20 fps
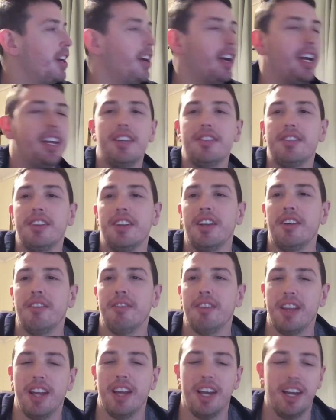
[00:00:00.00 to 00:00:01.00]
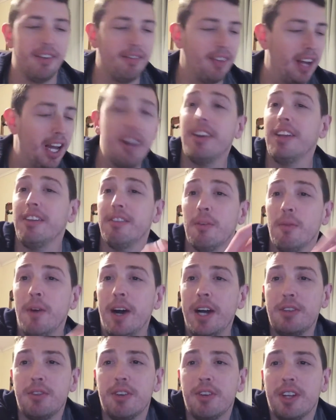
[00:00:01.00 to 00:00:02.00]
Sorry, that's enough of that. I don't even
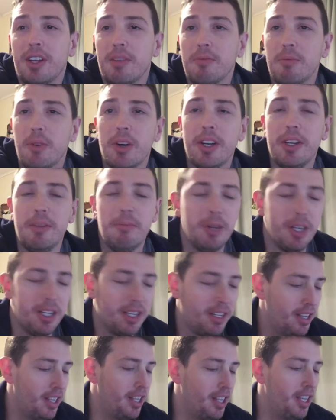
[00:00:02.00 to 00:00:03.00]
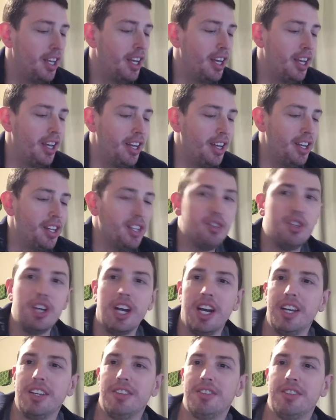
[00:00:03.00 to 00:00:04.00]
watch Rick and Morty, but
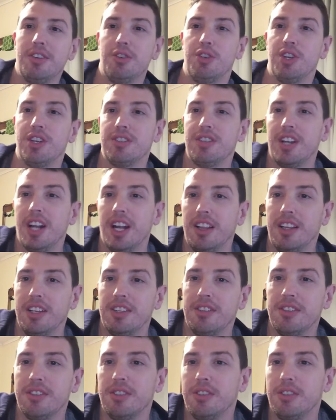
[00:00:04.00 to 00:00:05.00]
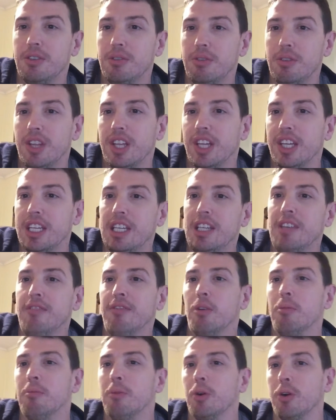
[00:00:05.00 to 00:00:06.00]
Johnny suggested I listen to the
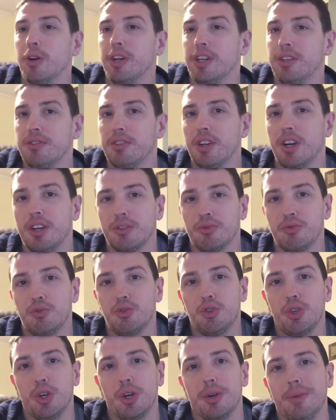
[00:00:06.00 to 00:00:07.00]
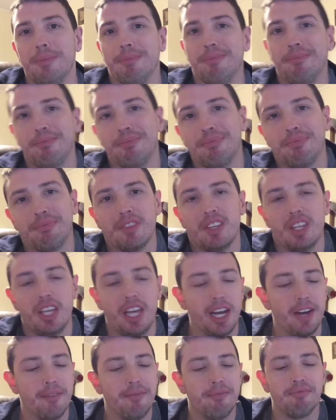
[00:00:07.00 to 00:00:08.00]
Evil Morty song. So,
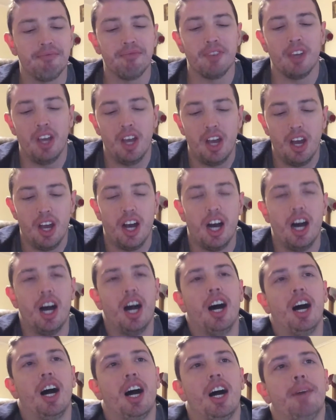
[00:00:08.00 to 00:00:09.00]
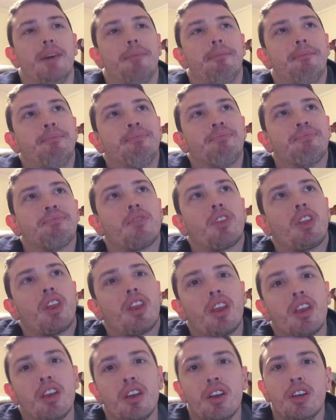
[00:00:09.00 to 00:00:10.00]
yeah. Gonna
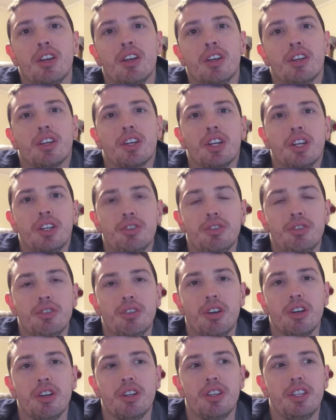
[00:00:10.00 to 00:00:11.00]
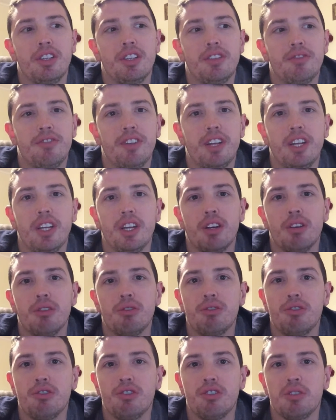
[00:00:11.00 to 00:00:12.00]
start these
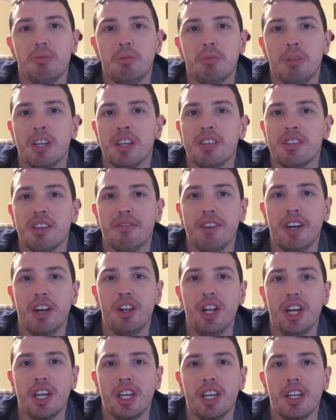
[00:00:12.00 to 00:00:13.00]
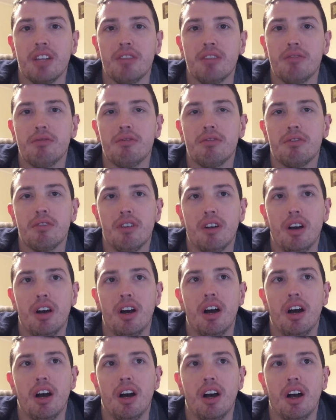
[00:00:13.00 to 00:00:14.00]
videos just because I felt like it.
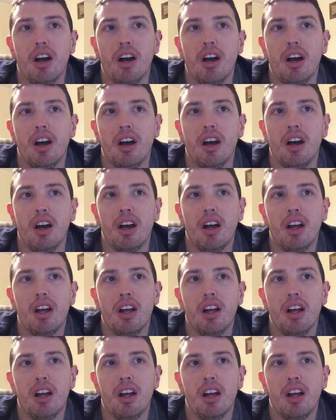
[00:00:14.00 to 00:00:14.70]
I